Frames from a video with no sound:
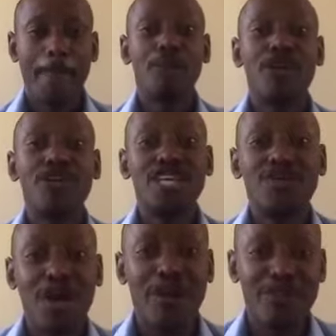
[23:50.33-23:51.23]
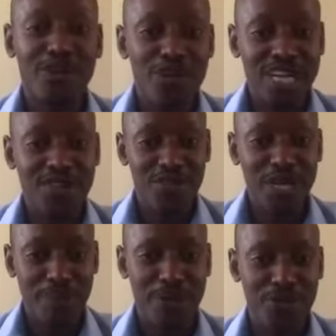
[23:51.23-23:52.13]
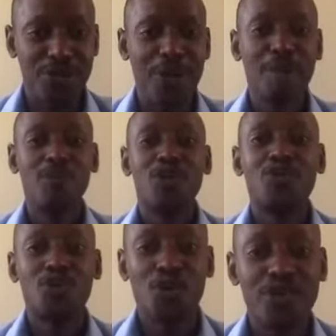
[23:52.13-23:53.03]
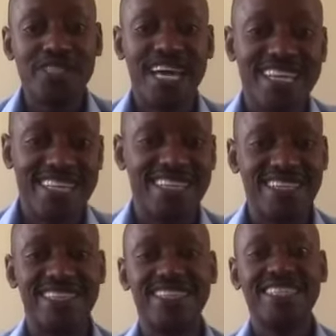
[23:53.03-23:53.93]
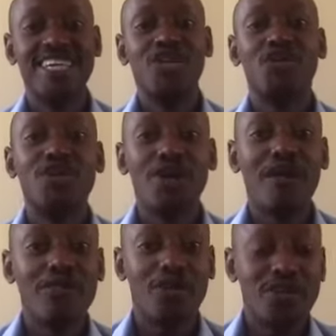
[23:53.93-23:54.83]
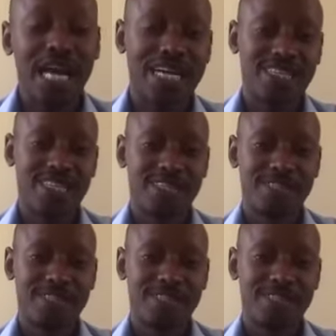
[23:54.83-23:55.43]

But you need to have the contact of that person to close that deal. You need to have the contact.